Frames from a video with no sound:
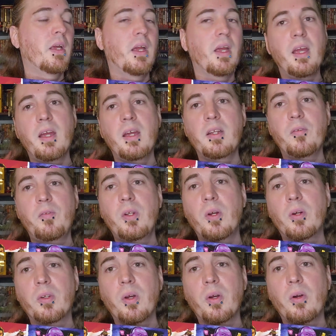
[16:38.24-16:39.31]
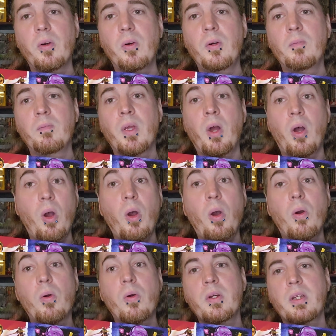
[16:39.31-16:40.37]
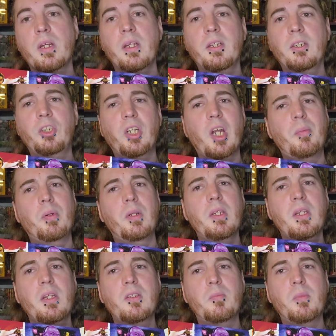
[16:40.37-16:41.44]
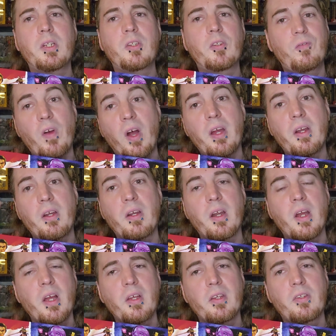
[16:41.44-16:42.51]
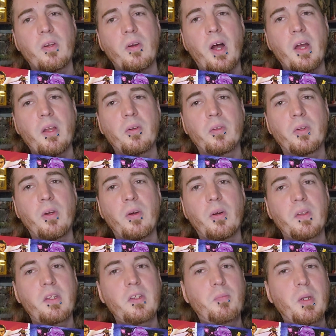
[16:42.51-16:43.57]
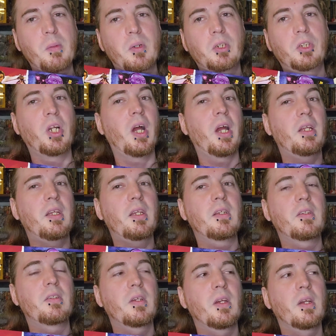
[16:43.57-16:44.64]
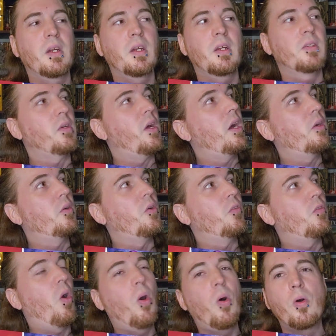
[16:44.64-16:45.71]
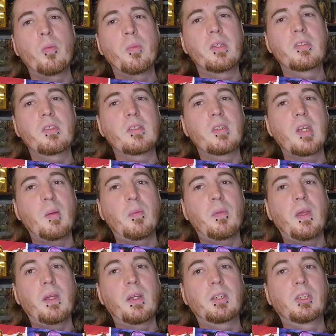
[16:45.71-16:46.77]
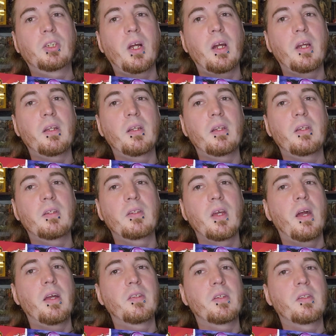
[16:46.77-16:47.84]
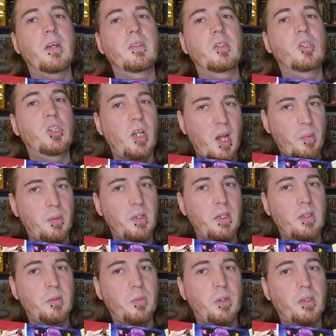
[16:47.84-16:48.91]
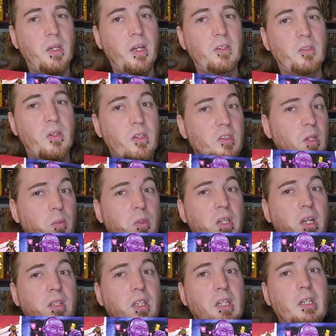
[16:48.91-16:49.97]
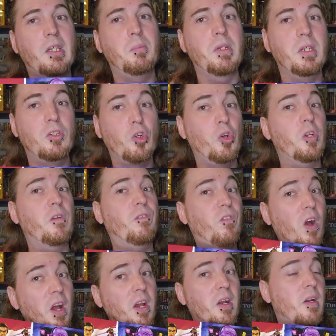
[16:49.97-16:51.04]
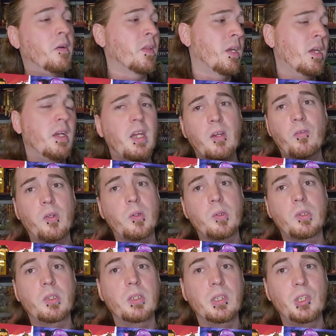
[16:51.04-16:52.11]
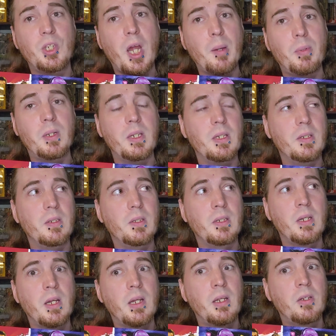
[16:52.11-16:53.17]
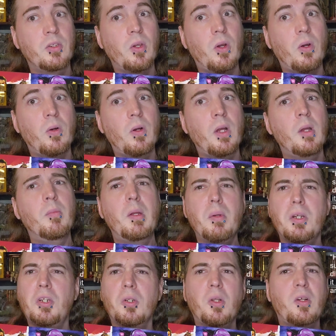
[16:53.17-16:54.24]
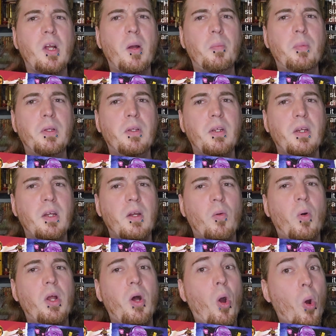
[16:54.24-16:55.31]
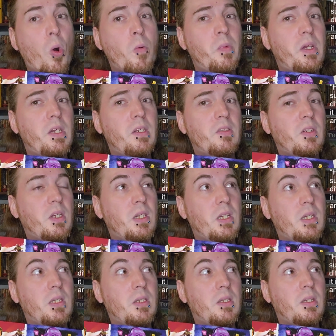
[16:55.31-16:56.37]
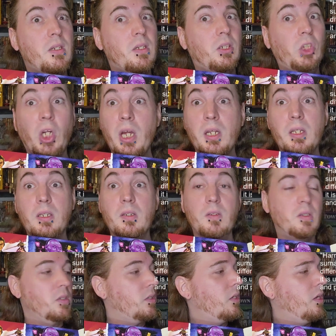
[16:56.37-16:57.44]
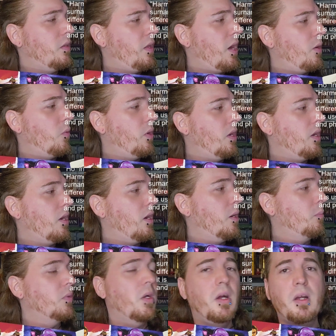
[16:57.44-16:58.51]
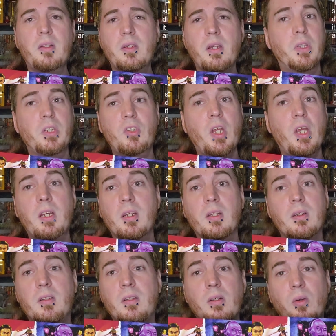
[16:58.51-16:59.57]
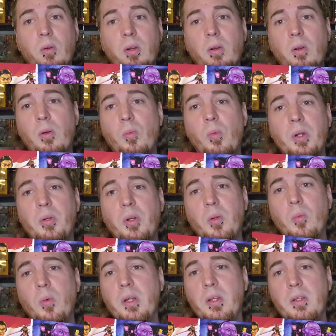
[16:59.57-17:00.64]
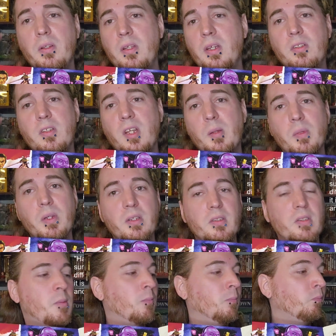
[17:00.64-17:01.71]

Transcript: And if you don't know, Ho in Japanese means fire, so I don't know, these people are Chinese, so I don't know if Ho means the same thing in Chinese as it does in Japanese, but yeah, so his name would technically be Dirty Fire if it was Japanese. So maybe I should look up what Ho means in Chinese. That way I'm not mistaken or wondering what his name is.